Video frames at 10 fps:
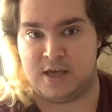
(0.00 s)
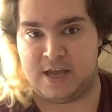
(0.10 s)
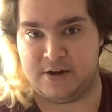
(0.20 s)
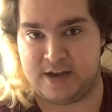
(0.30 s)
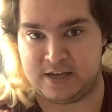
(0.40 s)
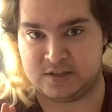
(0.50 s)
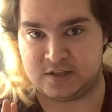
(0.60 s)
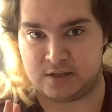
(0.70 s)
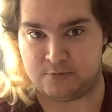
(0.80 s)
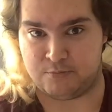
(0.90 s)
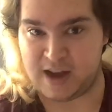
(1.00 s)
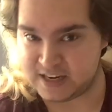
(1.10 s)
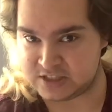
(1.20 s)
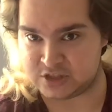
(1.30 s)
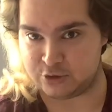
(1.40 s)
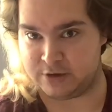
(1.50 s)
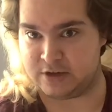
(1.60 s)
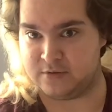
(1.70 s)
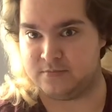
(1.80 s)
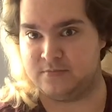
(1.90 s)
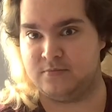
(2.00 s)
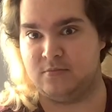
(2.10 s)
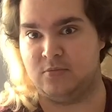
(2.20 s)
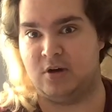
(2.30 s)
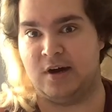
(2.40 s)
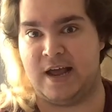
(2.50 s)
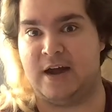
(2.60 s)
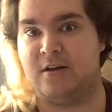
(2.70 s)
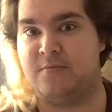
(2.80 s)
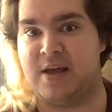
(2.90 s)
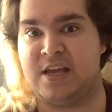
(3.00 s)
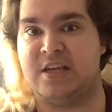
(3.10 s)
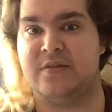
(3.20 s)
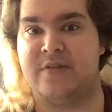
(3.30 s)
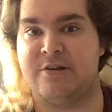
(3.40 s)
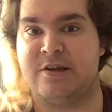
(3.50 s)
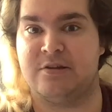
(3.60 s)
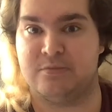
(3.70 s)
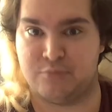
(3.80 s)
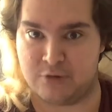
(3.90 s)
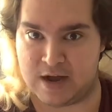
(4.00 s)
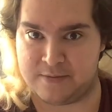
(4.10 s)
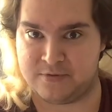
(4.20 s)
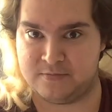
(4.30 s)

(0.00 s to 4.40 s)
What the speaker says: here is my tutorial on how to make your very own prop,